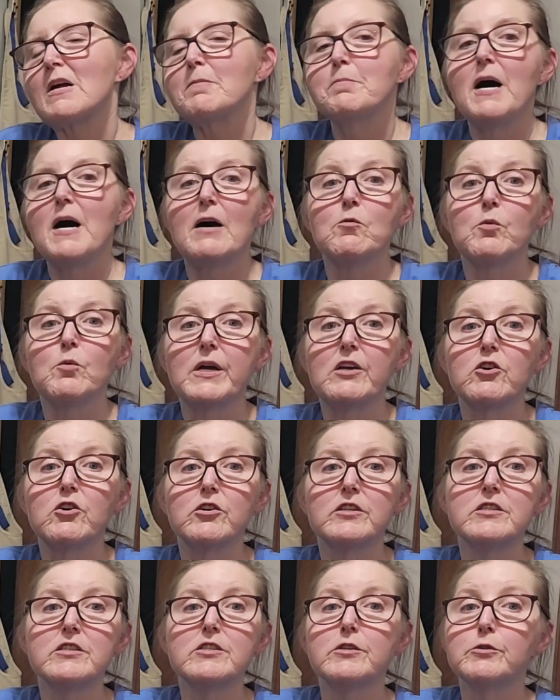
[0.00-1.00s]
But we
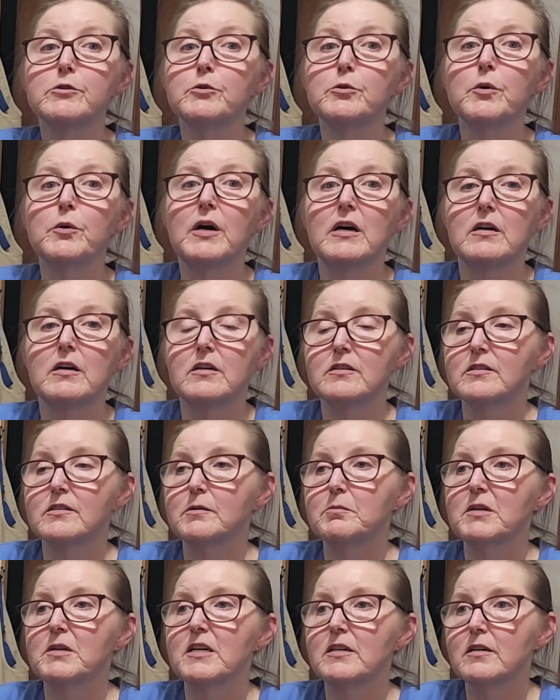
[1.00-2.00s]
could do
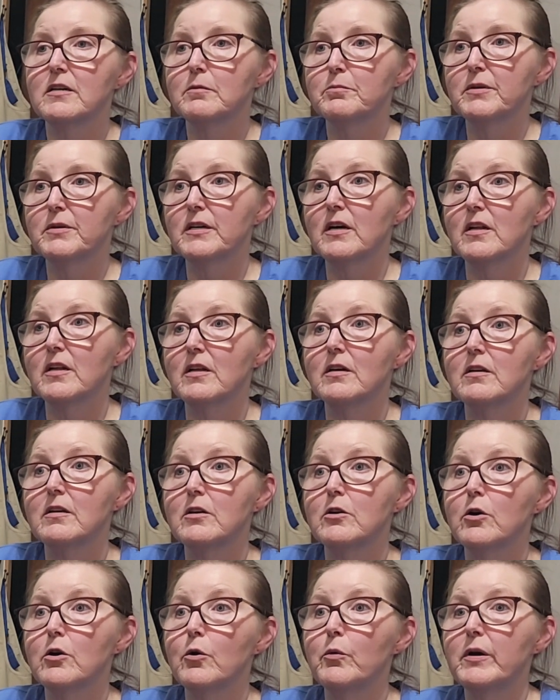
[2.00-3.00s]
some kind of empanada.
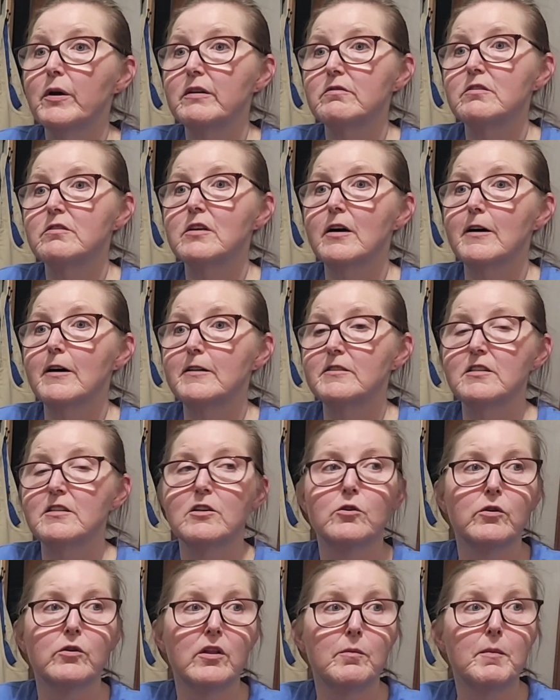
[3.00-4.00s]
You know, it's
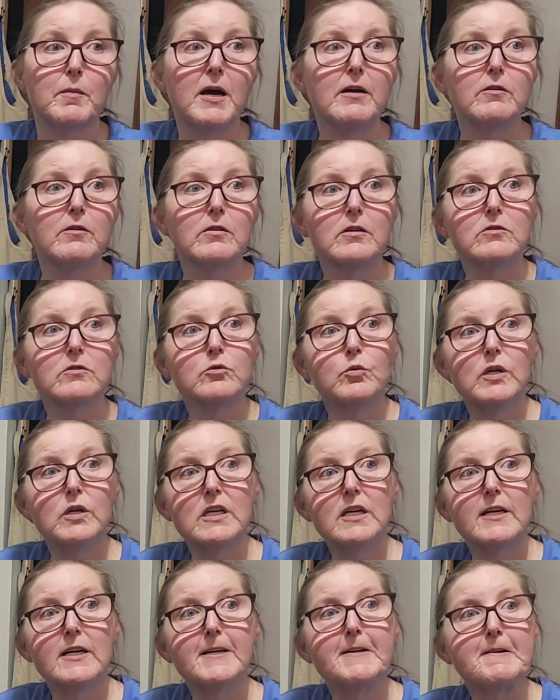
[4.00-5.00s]
Cinco de Mayo this
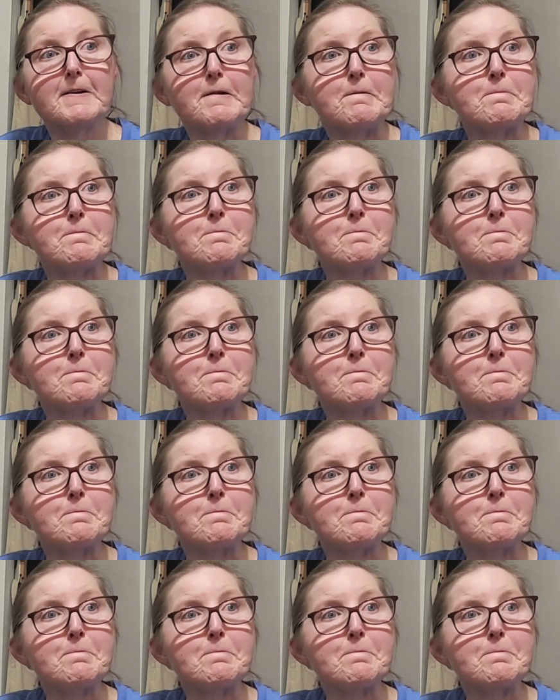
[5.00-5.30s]
weekend,